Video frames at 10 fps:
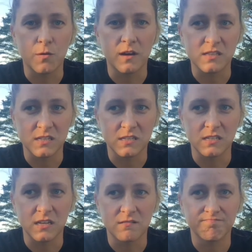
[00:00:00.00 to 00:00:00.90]

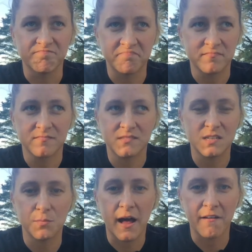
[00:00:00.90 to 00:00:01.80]
consistent
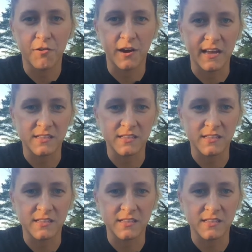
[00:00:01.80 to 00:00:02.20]
supply of crickets.